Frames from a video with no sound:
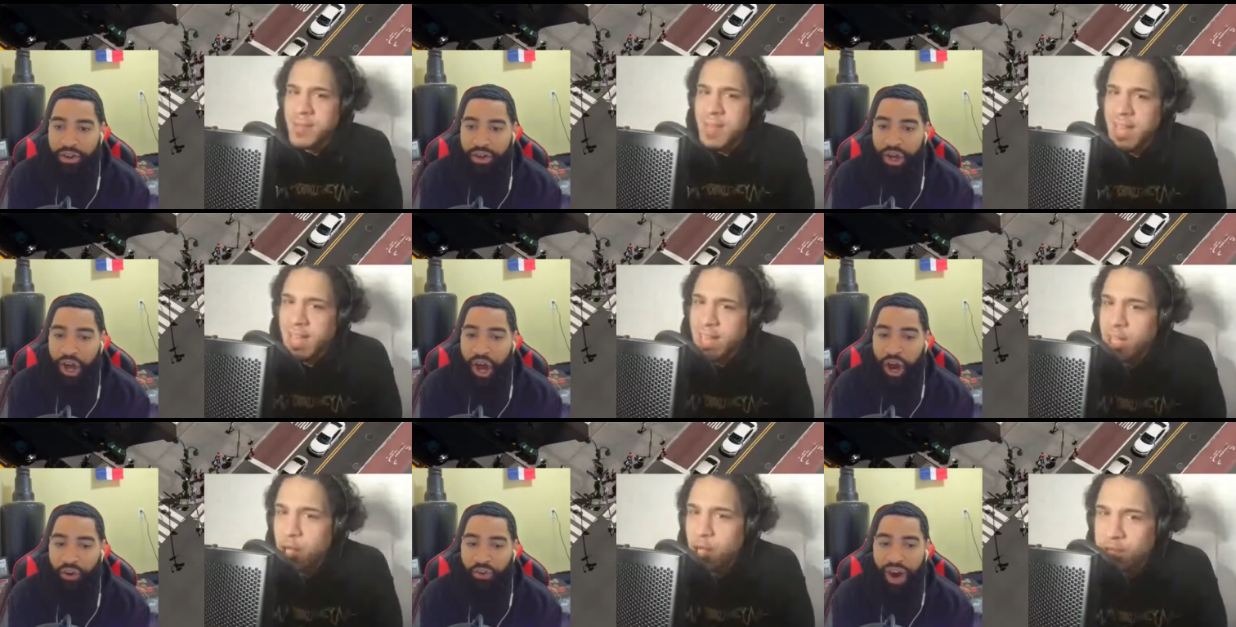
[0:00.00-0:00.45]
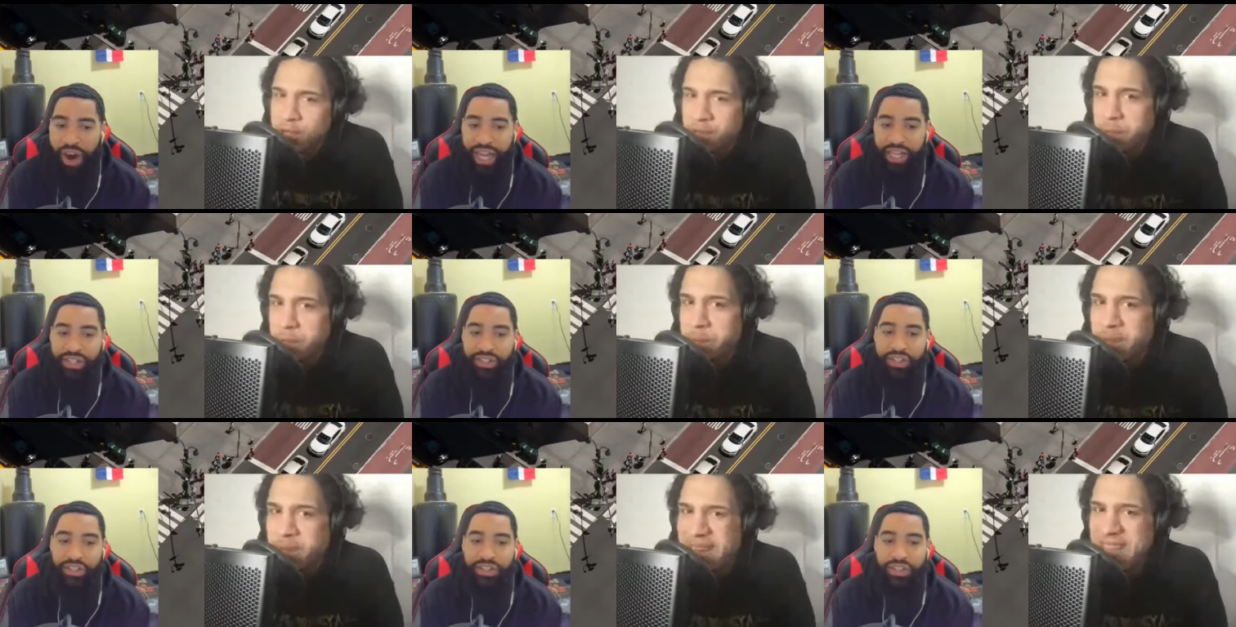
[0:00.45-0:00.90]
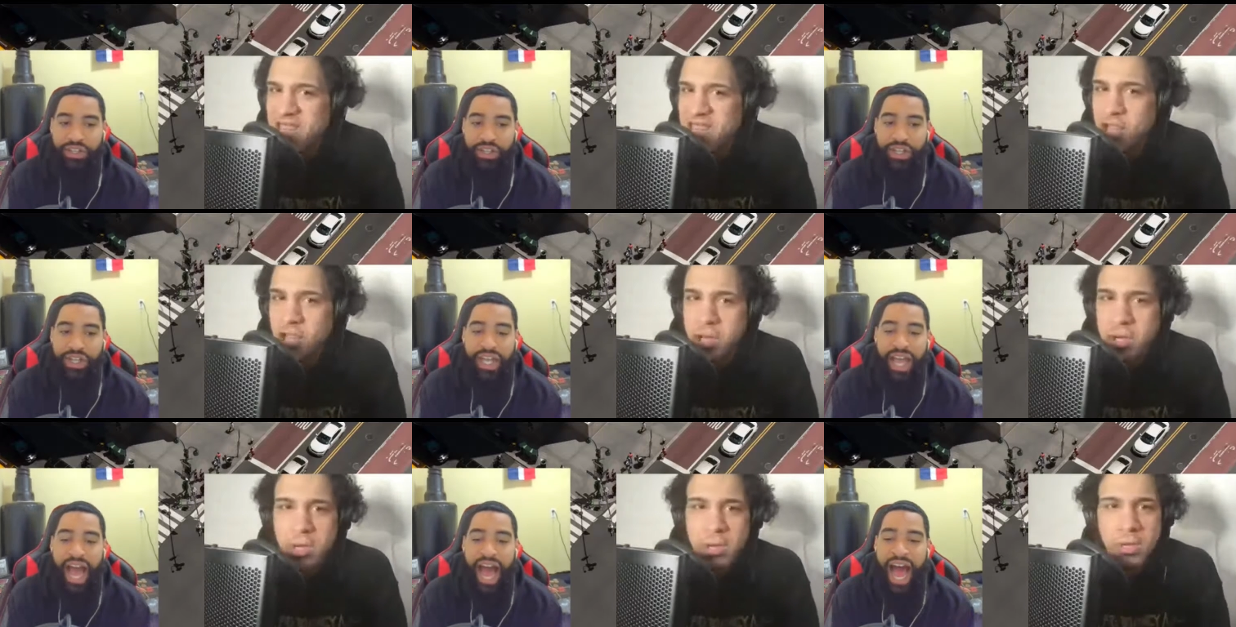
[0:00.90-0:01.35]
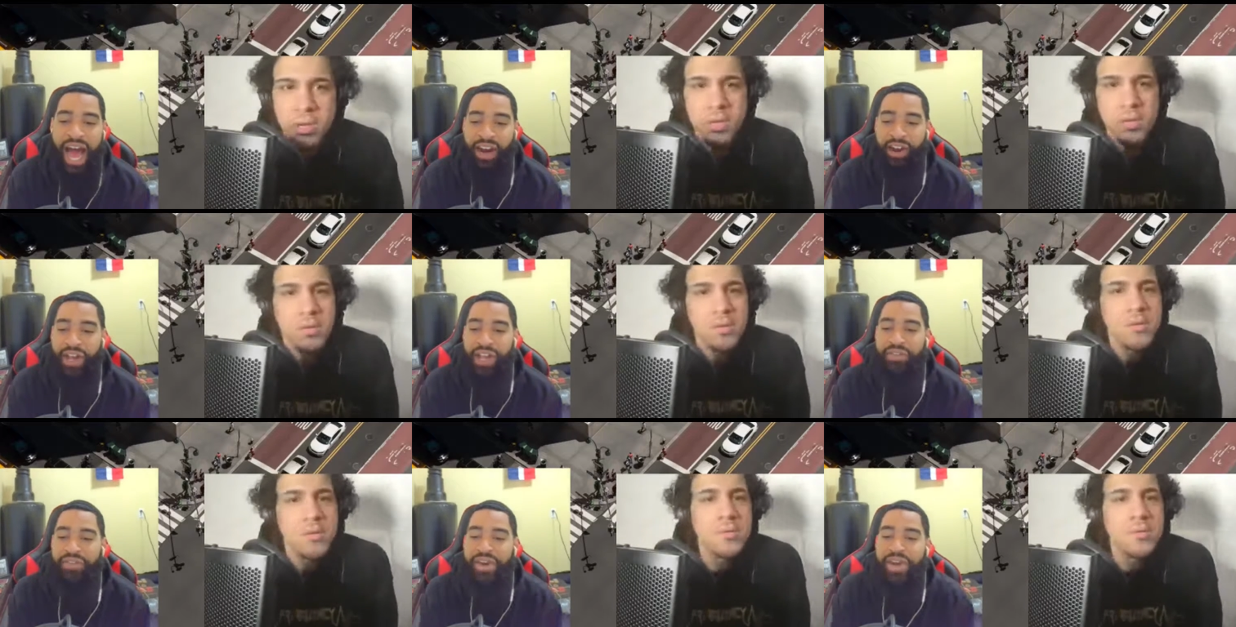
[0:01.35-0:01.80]
Speaker 1: All right. I
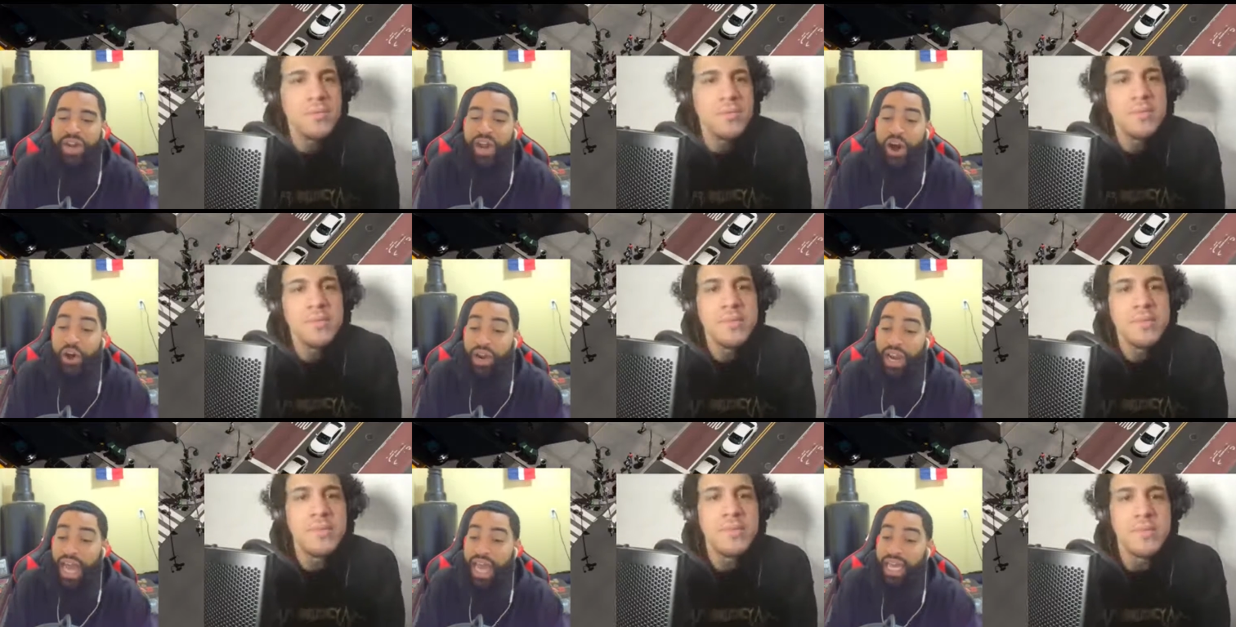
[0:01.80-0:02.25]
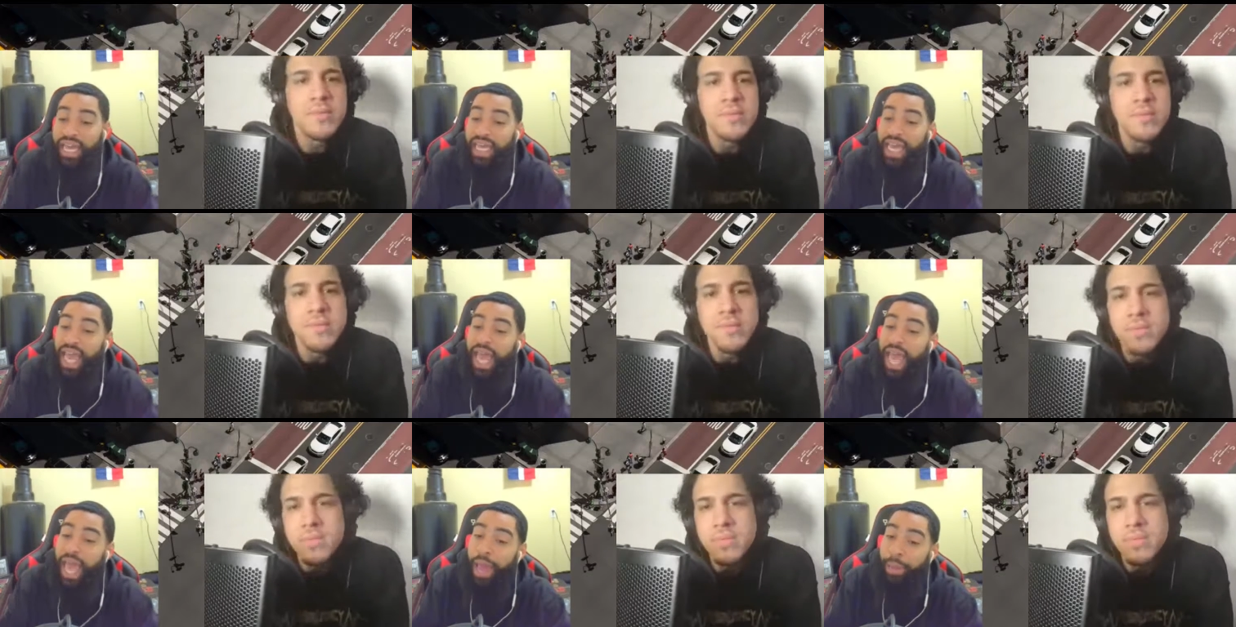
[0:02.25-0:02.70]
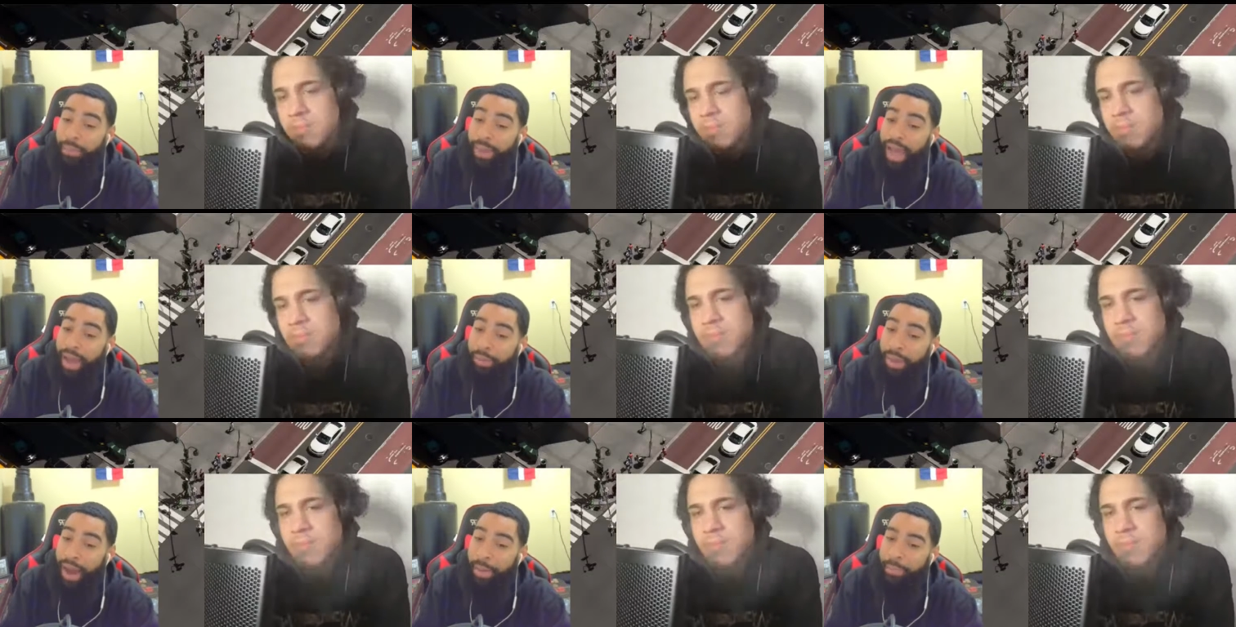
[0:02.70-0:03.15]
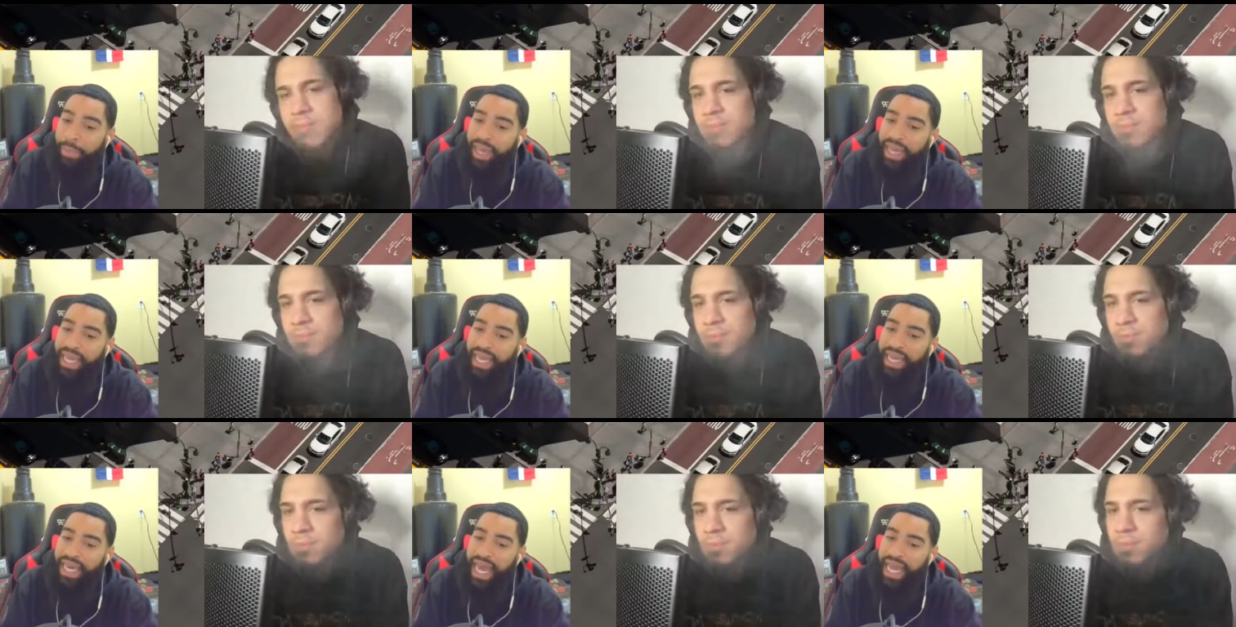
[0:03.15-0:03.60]
don't even know. Like am, am I
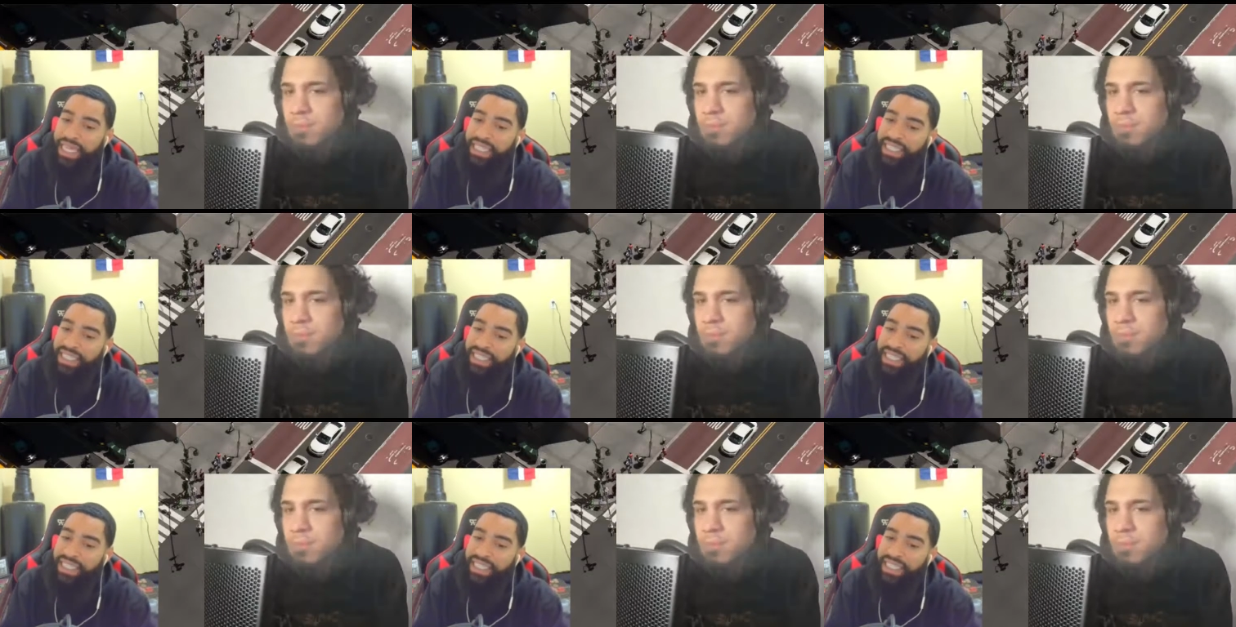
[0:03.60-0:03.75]
picking like